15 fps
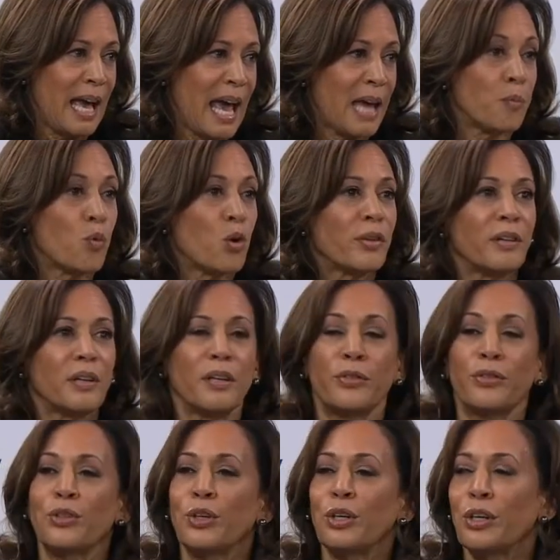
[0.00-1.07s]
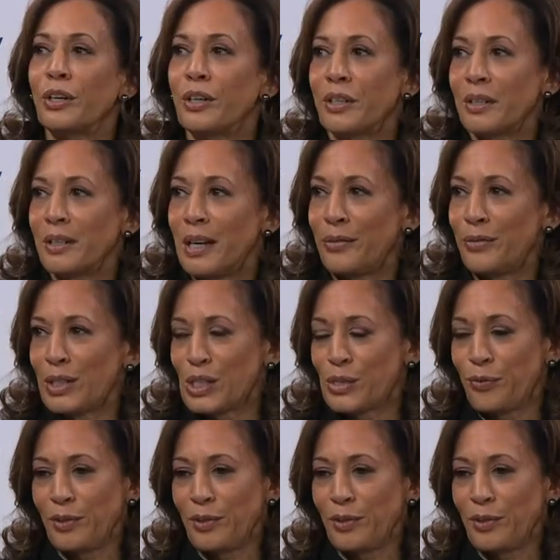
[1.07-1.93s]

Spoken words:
and more than 1/3 of its